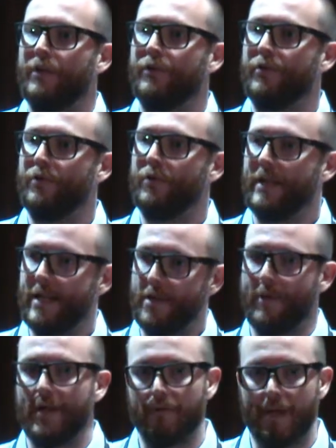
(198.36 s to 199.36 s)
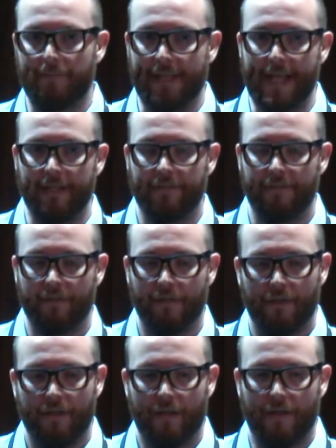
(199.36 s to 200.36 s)
to an Innuendo implant,
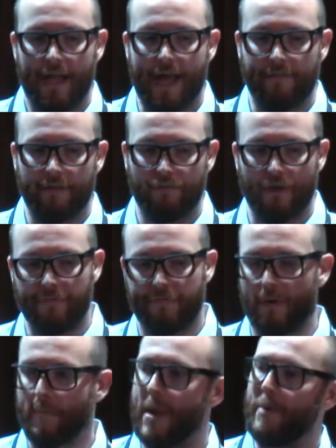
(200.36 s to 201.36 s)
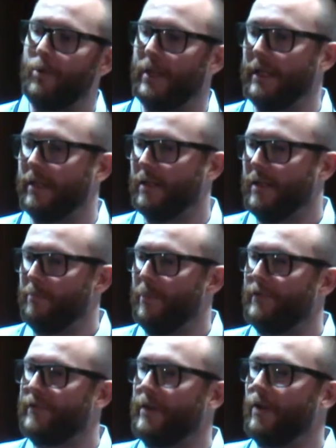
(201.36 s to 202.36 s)
have it run from memory,
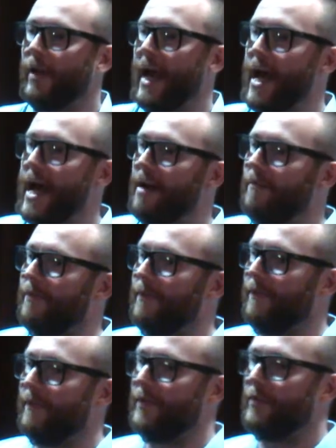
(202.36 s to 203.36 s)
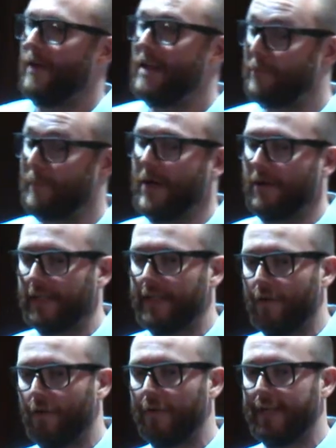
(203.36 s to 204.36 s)
but still have
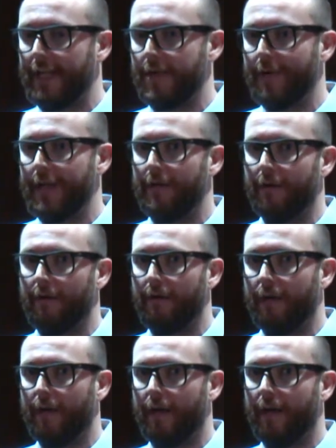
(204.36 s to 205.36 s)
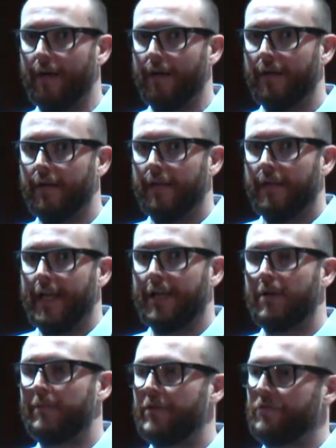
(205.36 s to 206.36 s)
transparently all the Innuendo
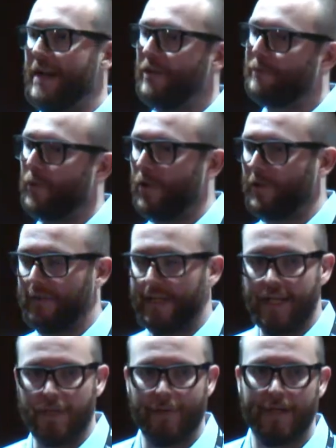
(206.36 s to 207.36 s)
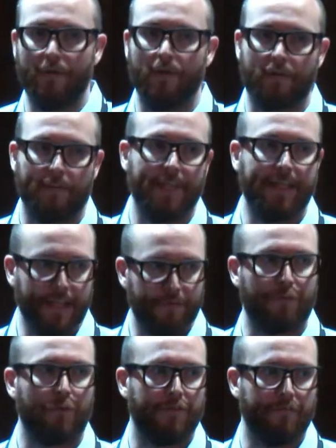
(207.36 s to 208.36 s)
encrypted transports and Innuendo encrypted data
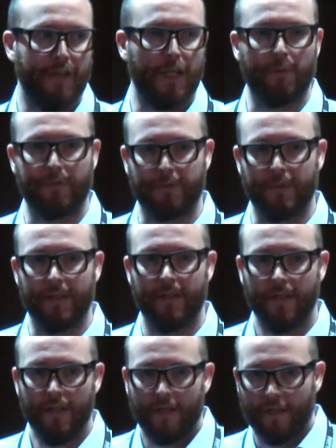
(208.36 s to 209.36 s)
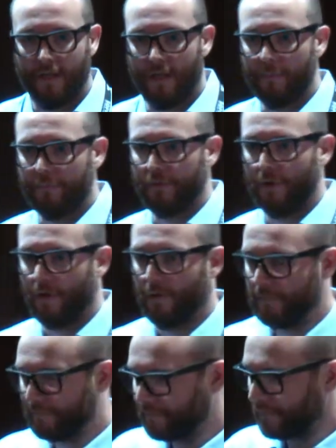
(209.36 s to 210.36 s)
stores available to it.
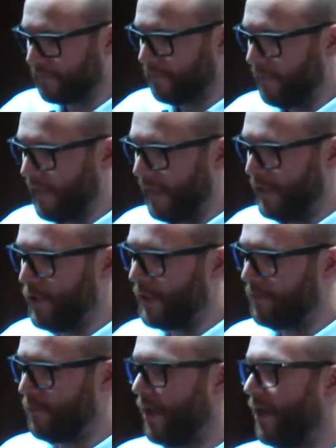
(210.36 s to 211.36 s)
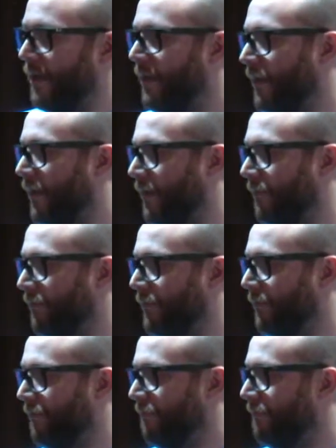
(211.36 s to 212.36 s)
So you can run
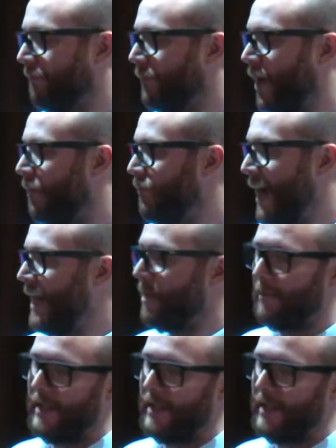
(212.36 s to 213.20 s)
a random